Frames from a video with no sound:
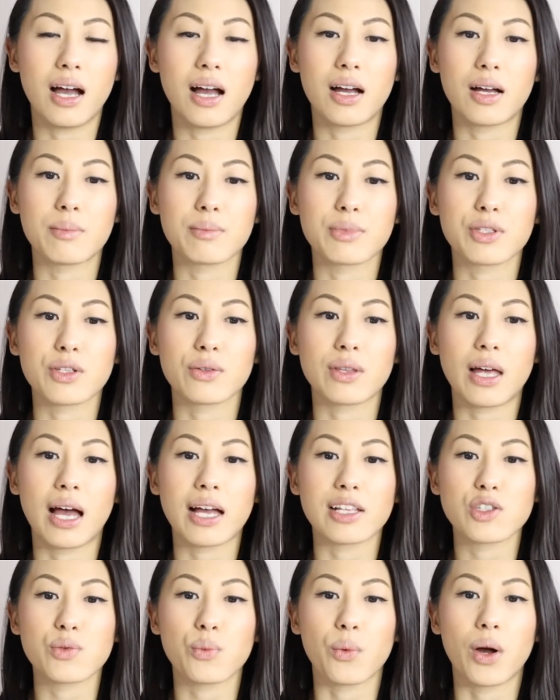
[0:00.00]
Um, so
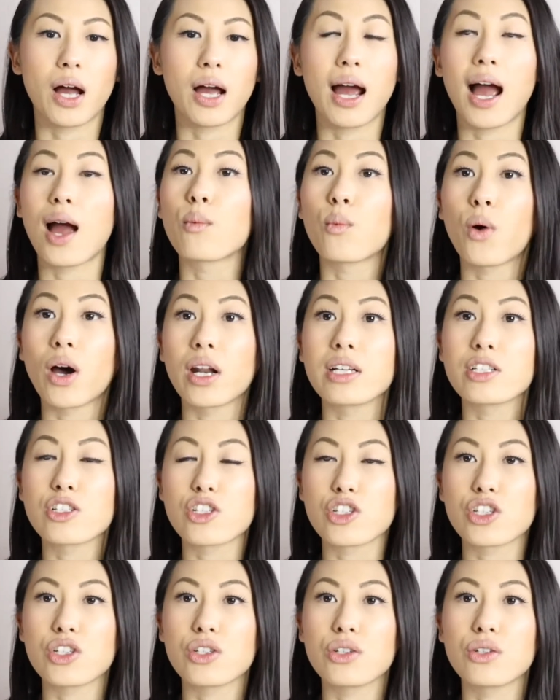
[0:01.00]
that's why I wanted
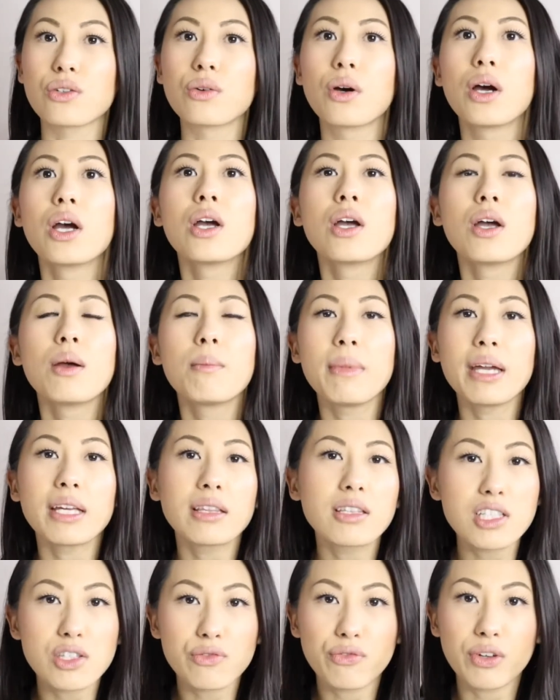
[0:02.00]
to
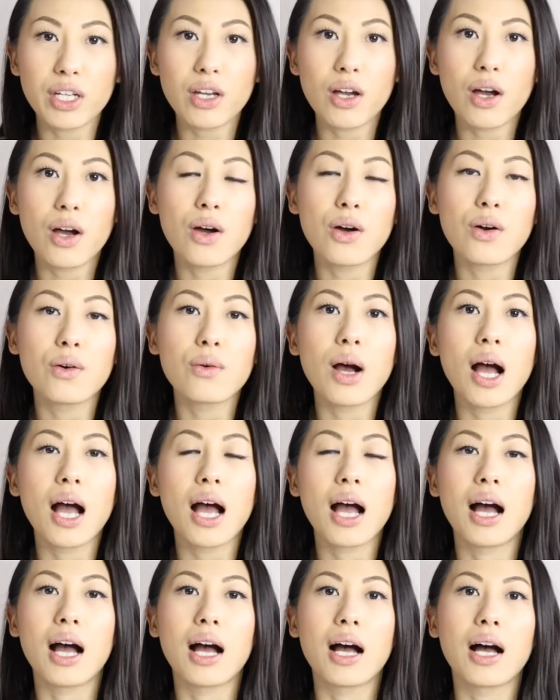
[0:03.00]
make this video
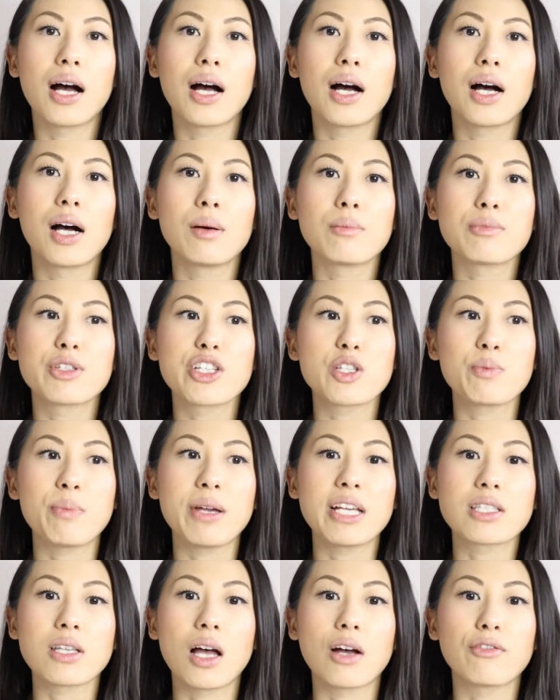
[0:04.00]
um, just
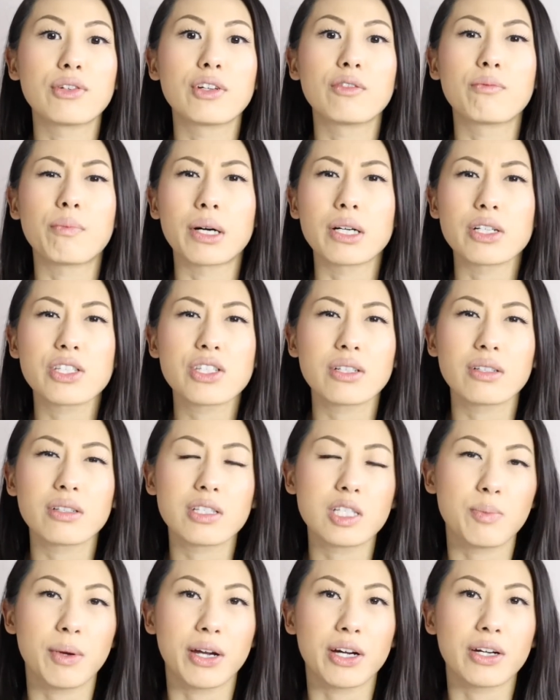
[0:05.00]
based off of personal
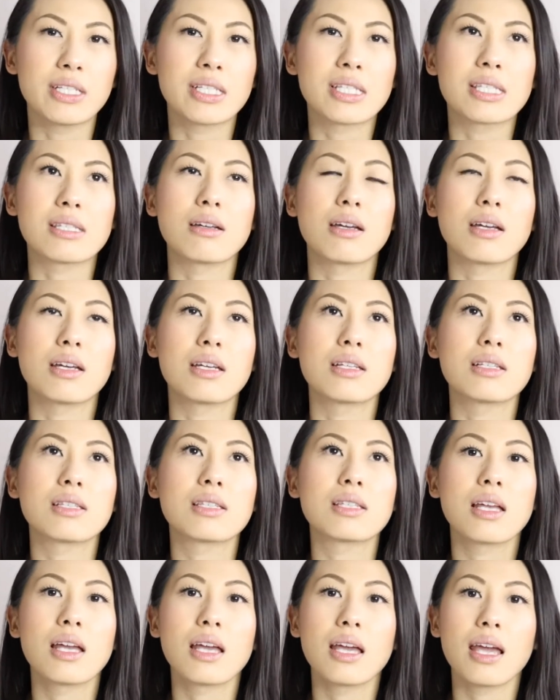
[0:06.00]

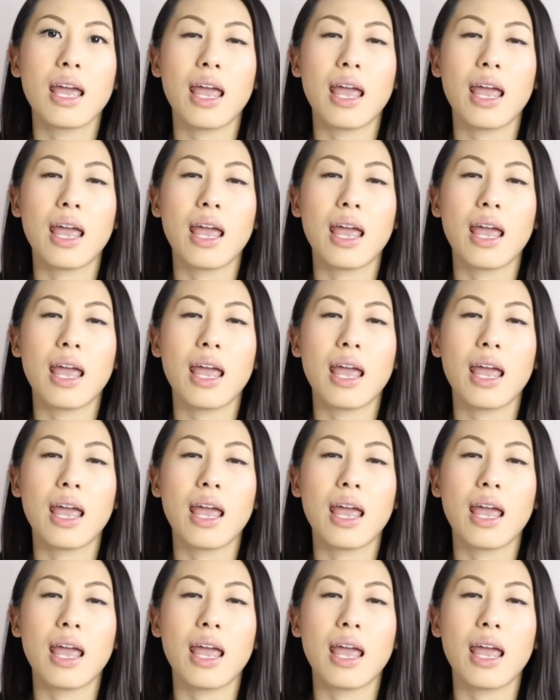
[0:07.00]
experiences